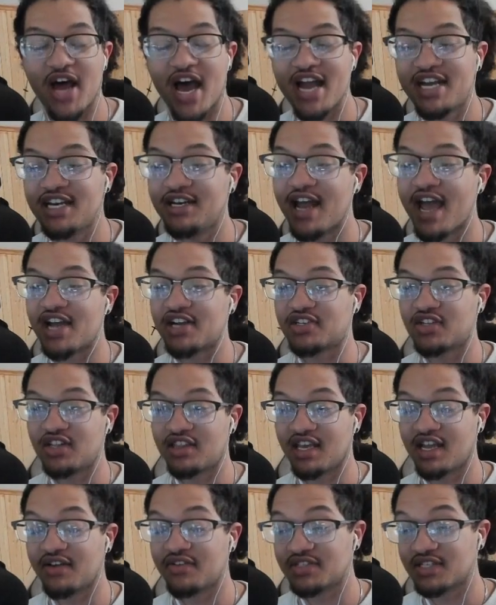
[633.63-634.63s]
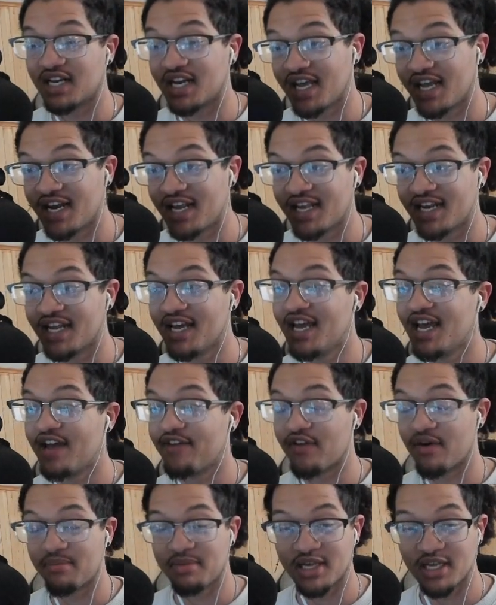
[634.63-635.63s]
I didn't actually think I was going to hit it,
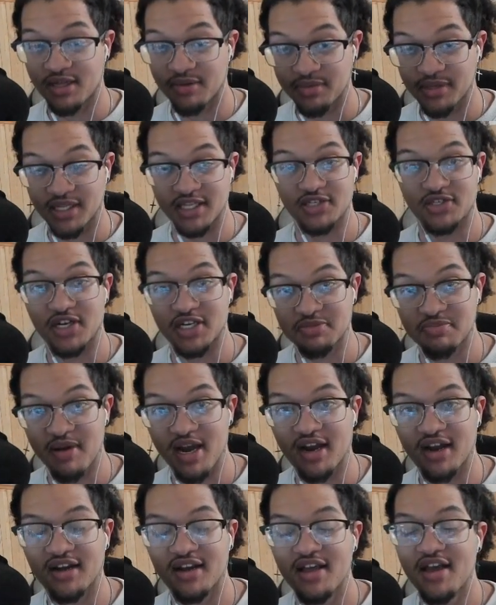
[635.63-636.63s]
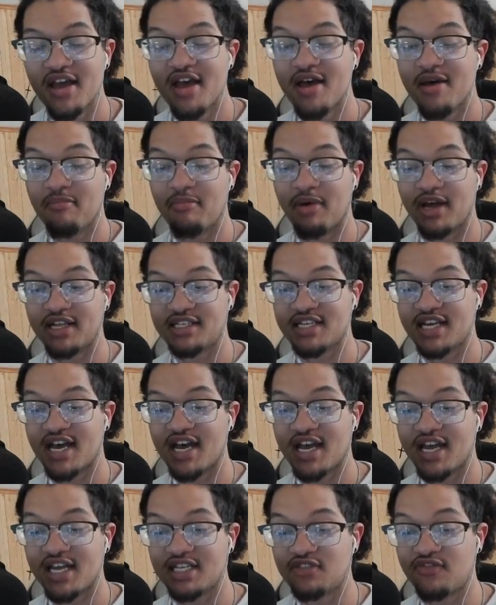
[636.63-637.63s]
if I'm being completely transparent. But
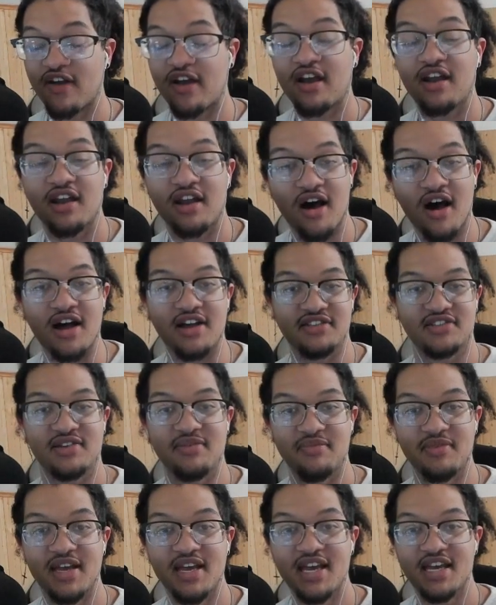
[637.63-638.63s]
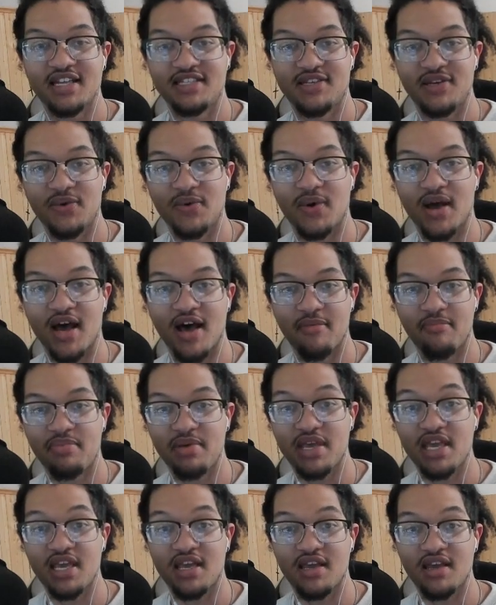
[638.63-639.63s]
uh, it's very awesome to uh,
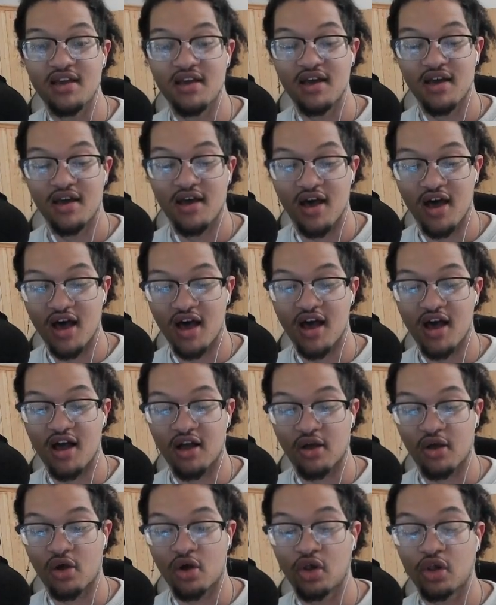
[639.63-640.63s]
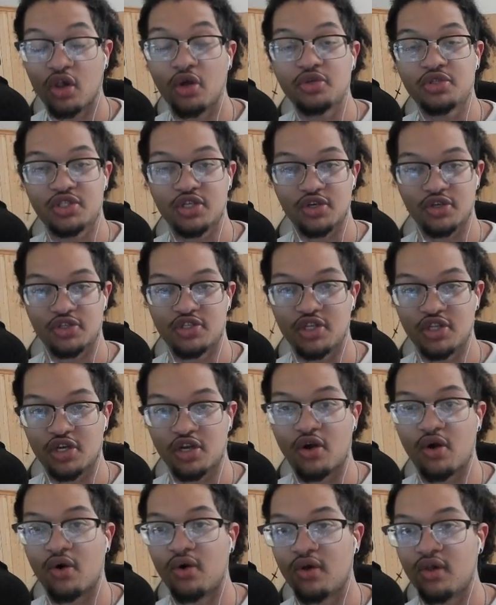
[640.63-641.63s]
be... Uh, closer to the
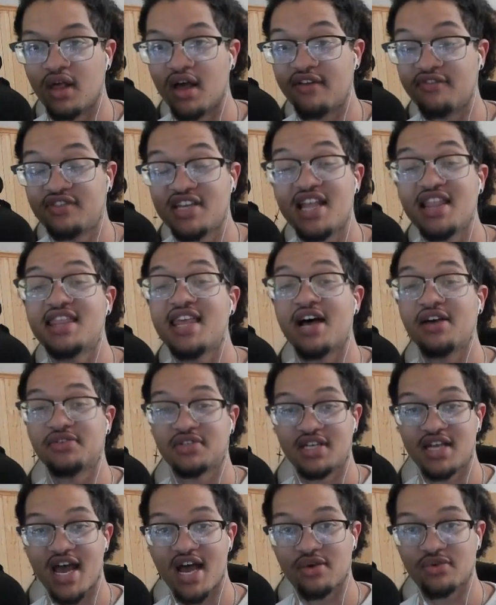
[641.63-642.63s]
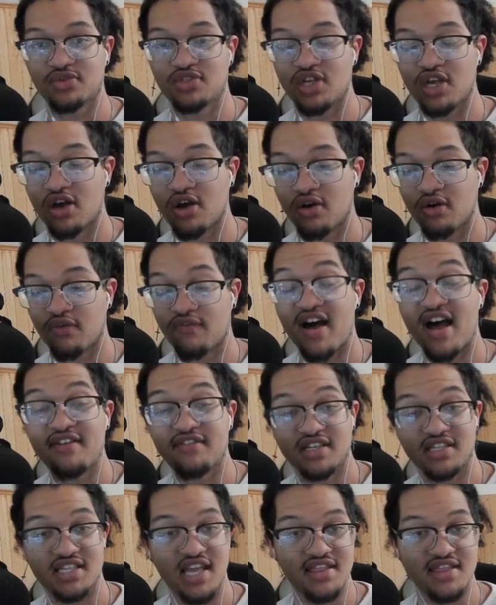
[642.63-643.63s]
goal of ten thousand now. So five
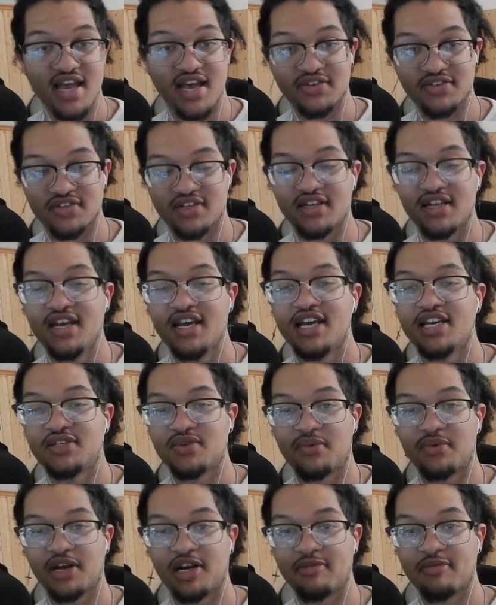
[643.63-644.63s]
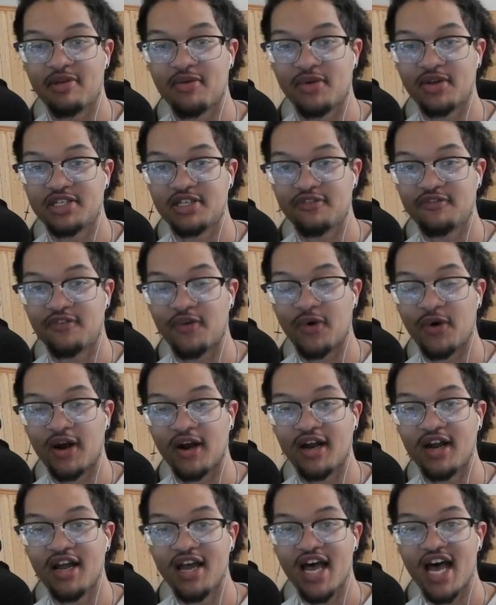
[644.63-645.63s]
to ten thousand is what we're going to be reaching
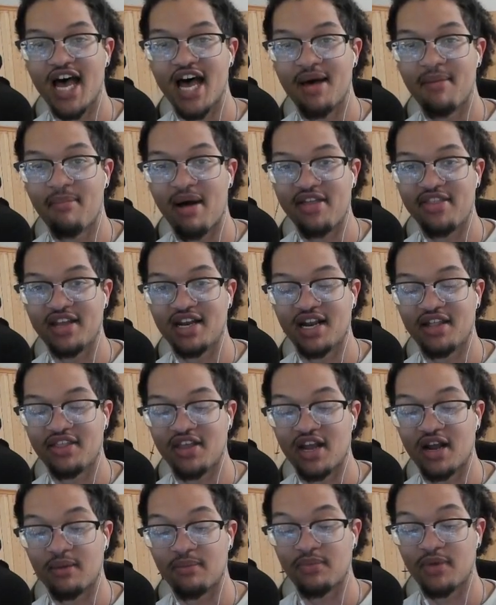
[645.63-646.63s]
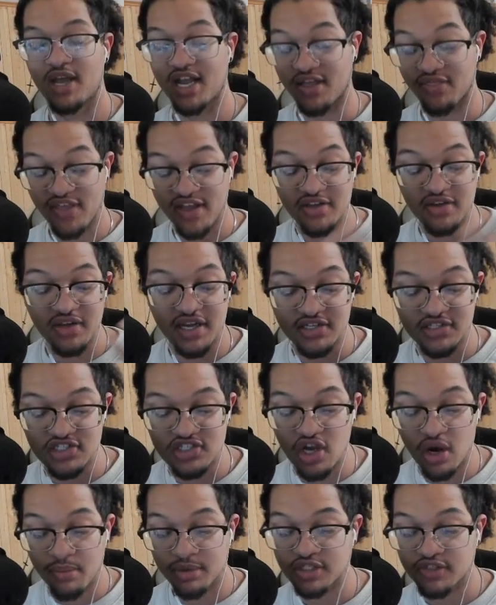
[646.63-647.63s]
for uh, by the end of the year. Again, thank you guys
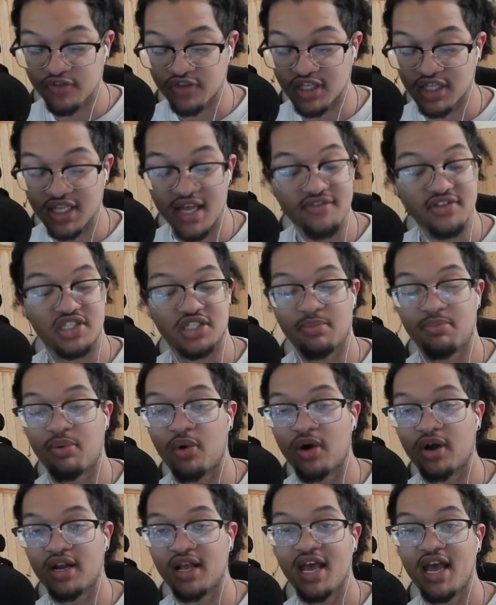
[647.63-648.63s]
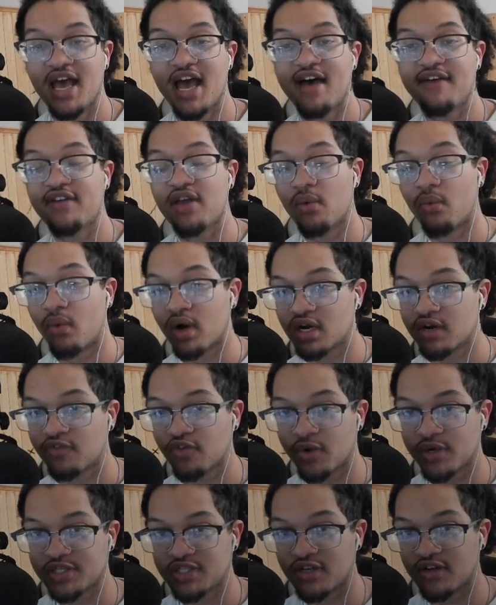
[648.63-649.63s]
so much for the love and support. Have a
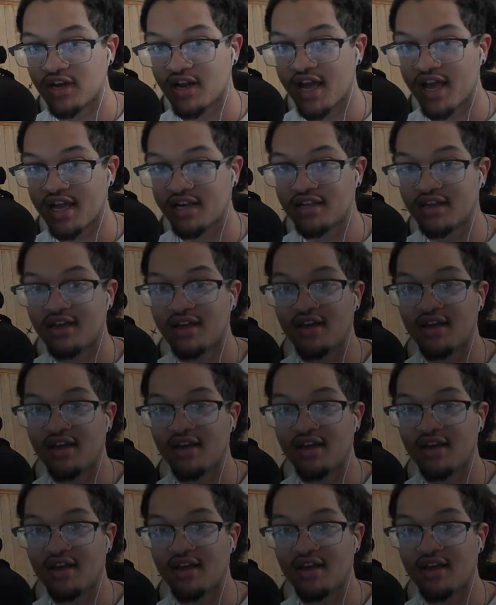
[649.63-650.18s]
wonderful rest of your night.